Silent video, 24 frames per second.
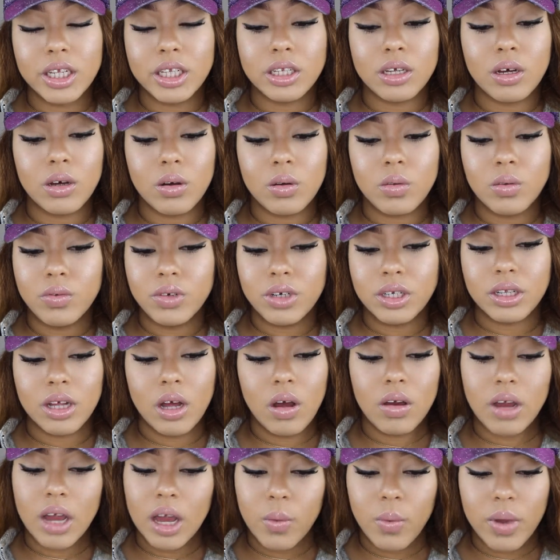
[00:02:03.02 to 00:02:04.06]
so we were just
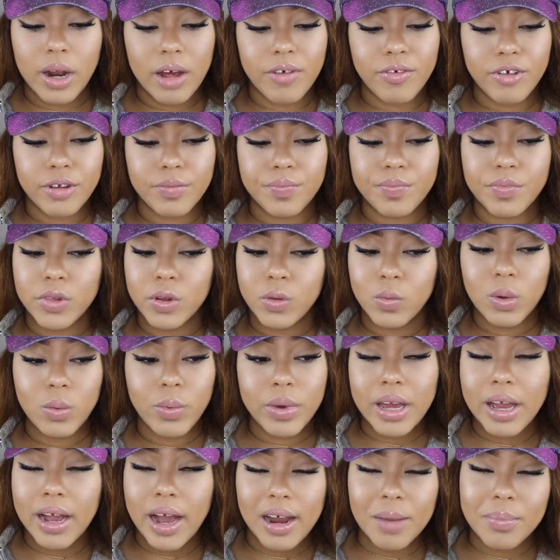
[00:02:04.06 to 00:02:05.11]
like, okay, whatever. We
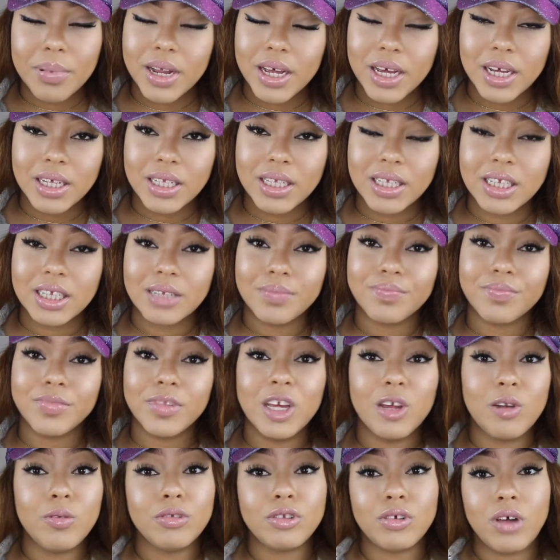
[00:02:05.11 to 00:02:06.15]
went and got a place,
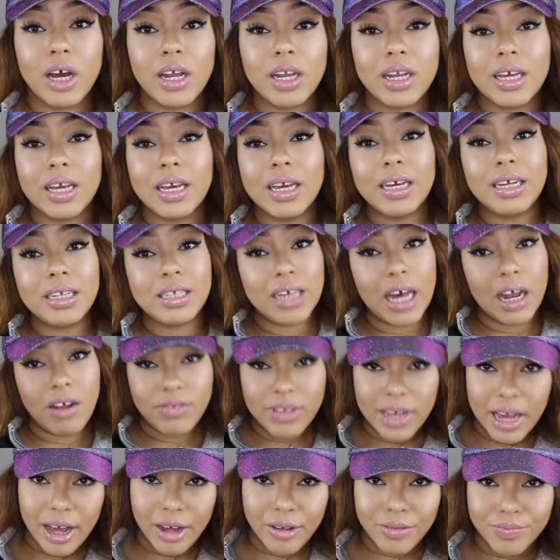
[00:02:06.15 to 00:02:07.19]
and it was on his side of
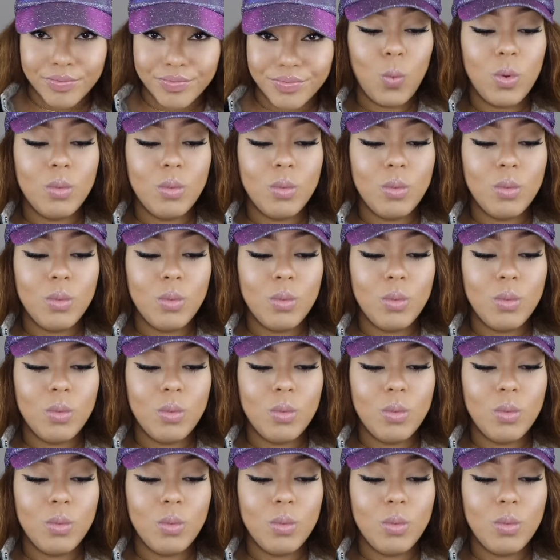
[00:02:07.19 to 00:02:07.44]
town.